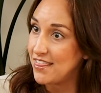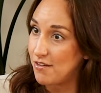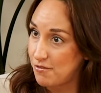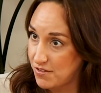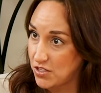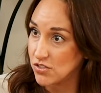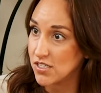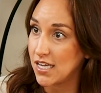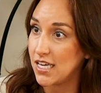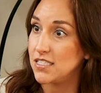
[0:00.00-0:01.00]
That feels
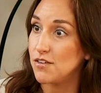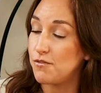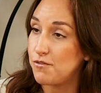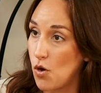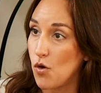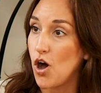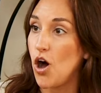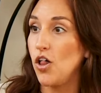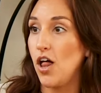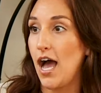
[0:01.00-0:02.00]
like it's a phone
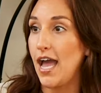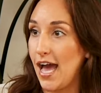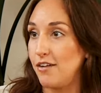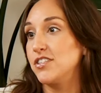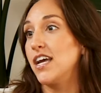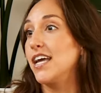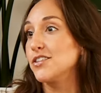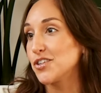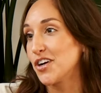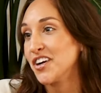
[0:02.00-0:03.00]
call I have to
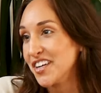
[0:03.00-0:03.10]
answer.